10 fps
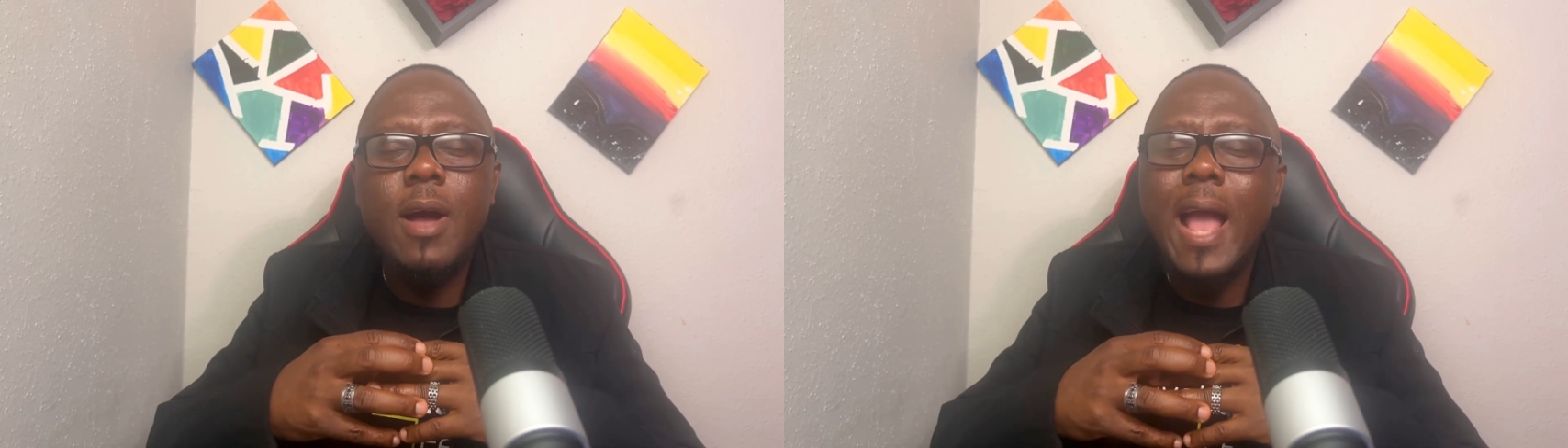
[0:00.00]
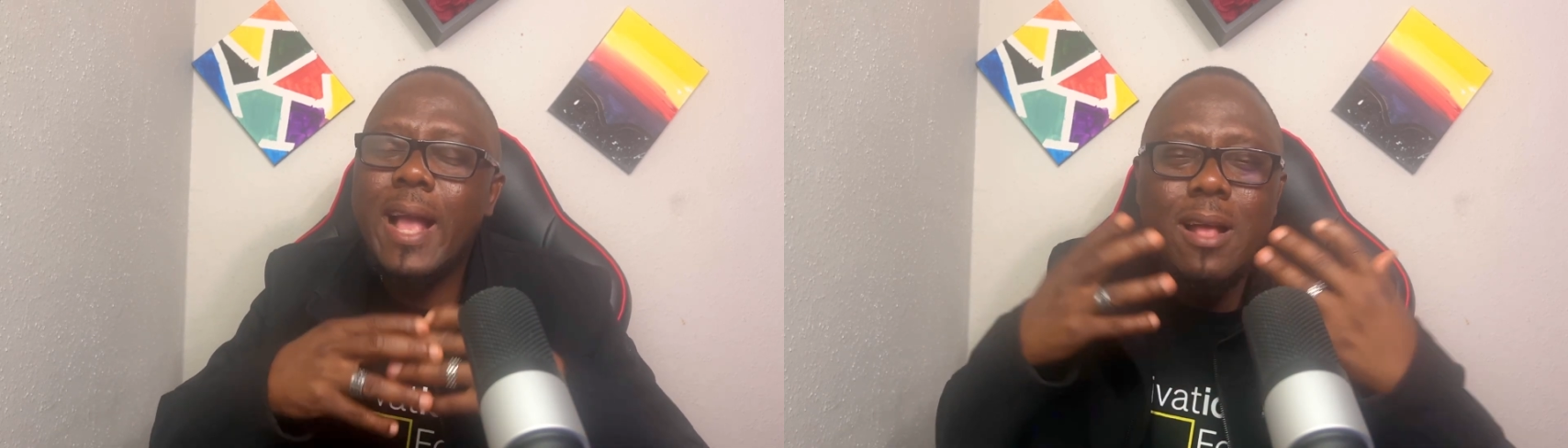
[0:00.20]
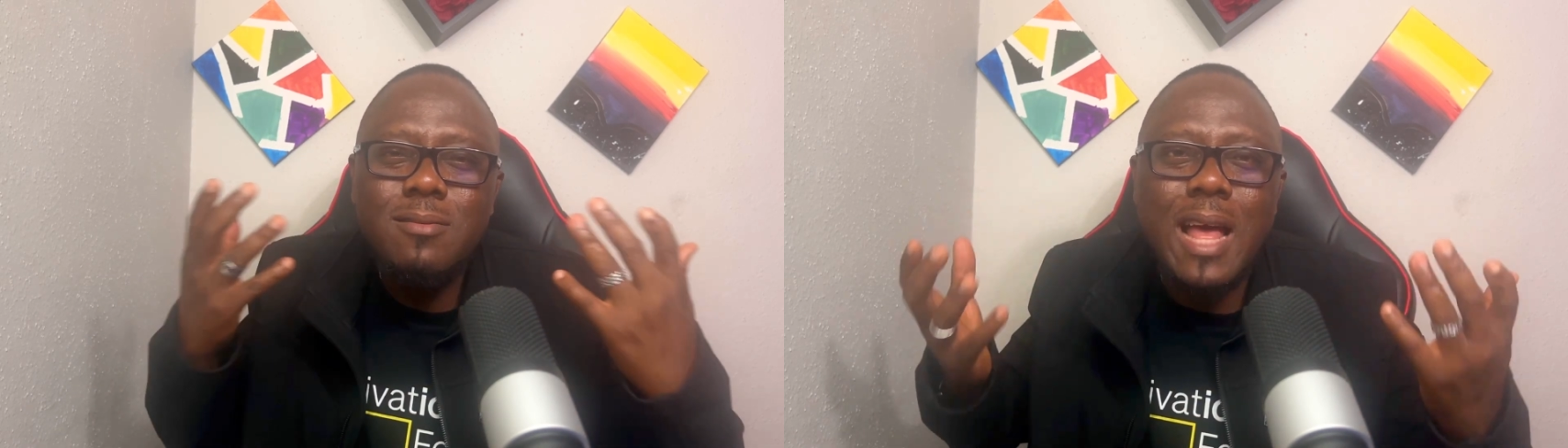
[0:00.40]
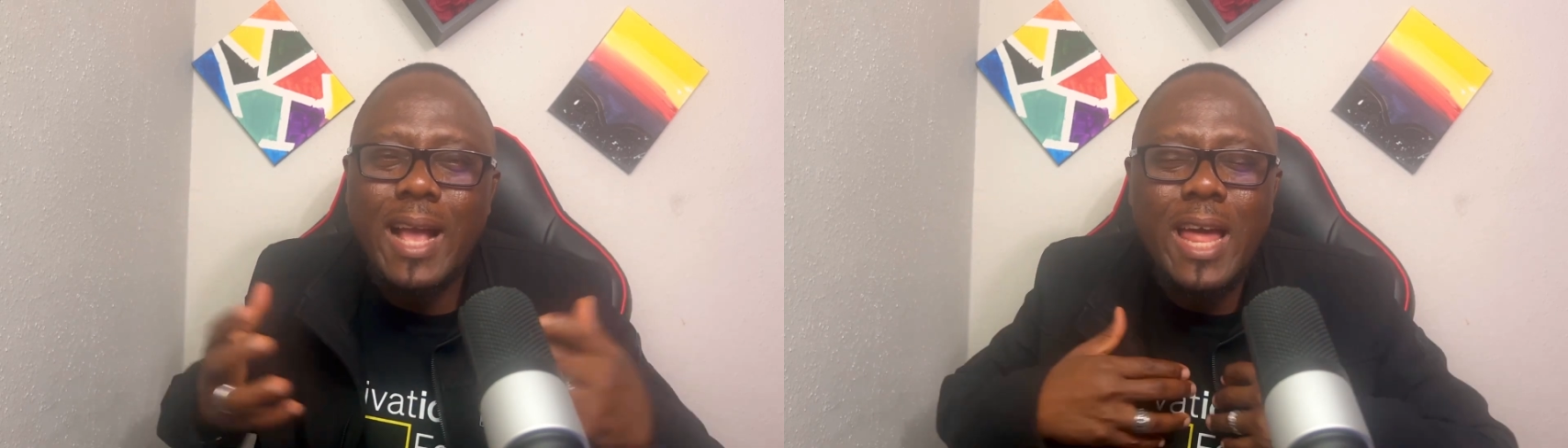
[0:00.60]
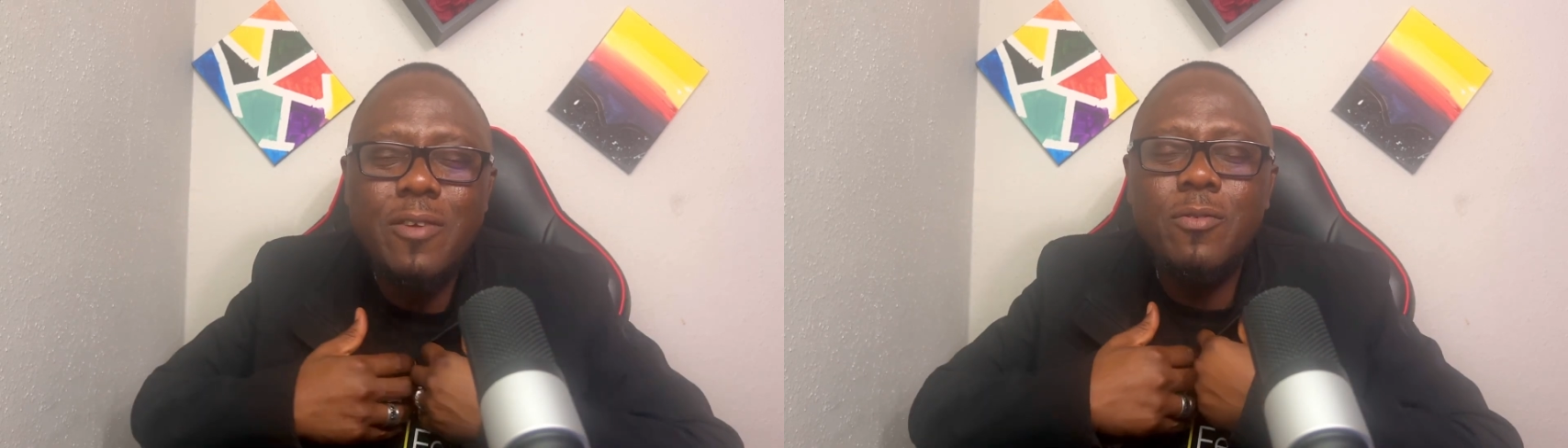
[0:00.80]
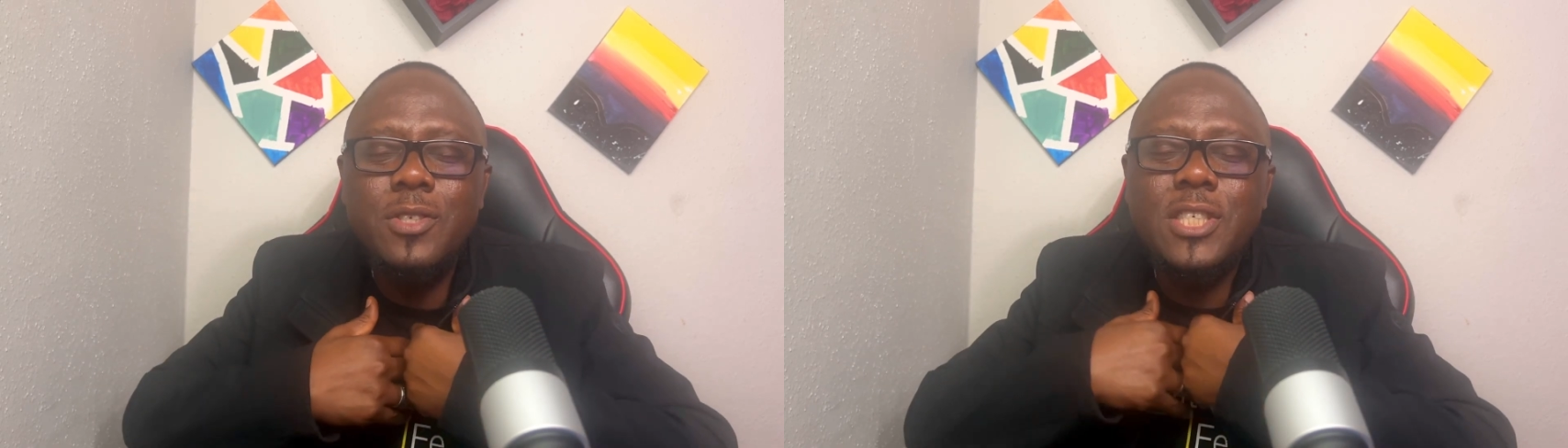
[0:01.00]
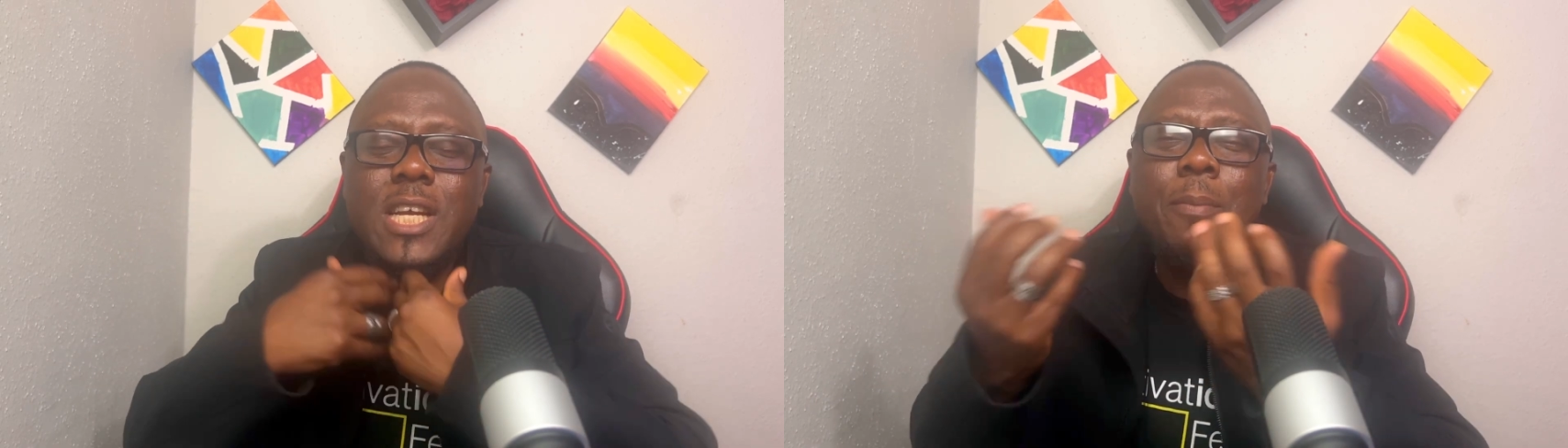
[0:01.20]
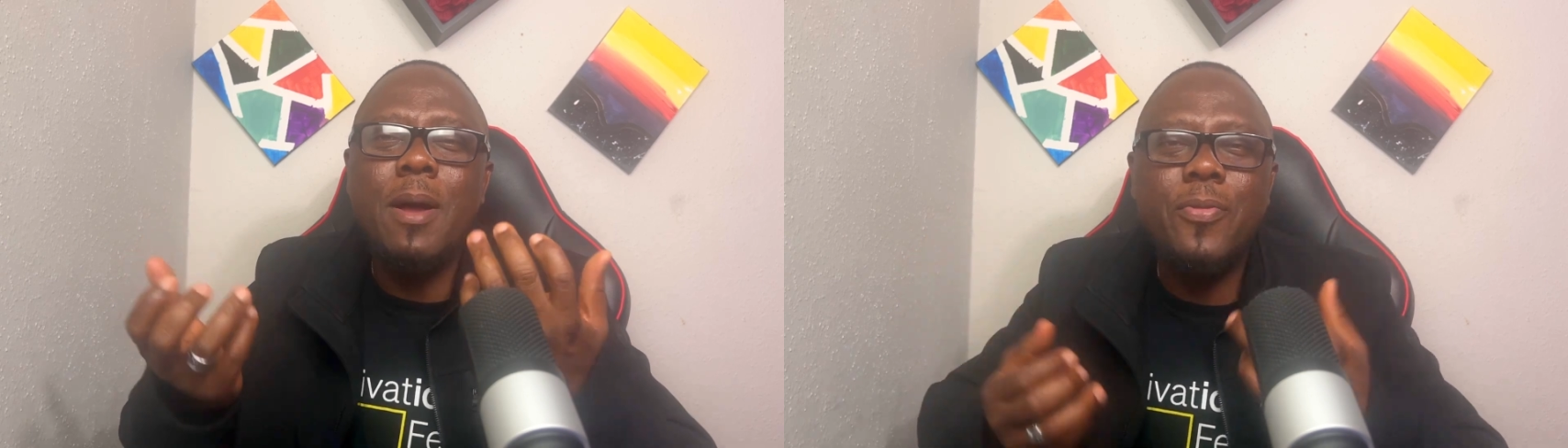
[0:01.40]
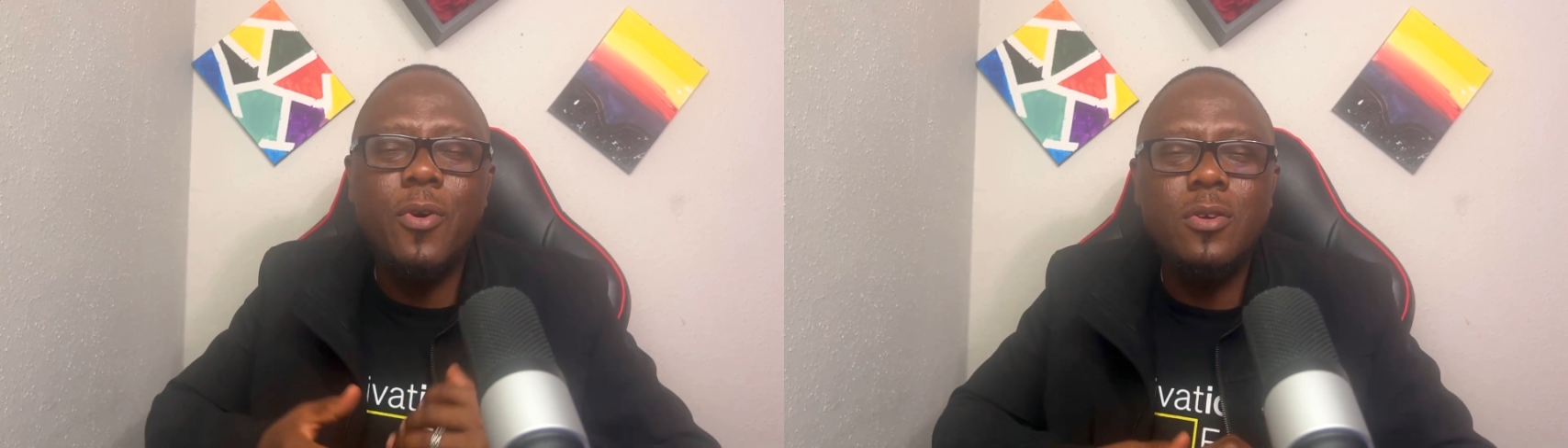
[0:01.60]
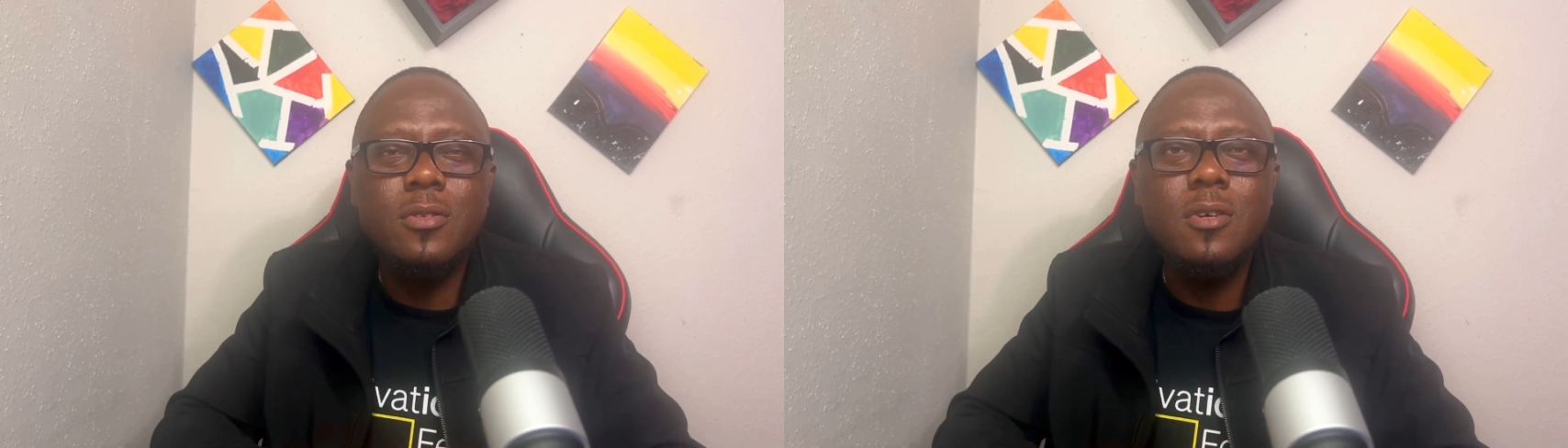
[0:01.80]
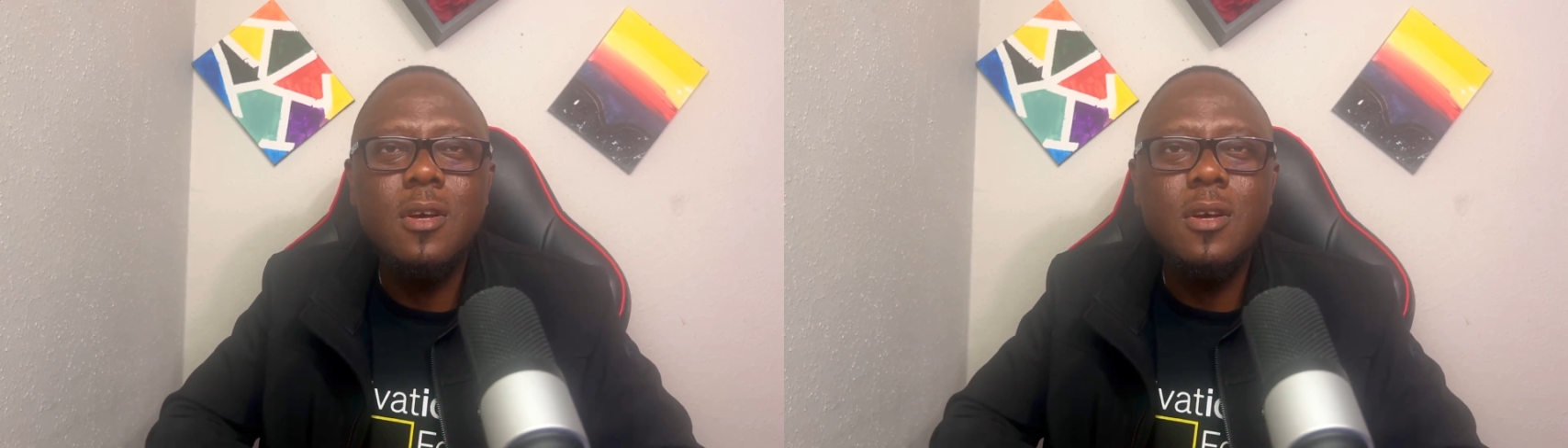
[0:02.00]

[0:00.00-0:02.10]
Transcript: I can't even share my thoughts.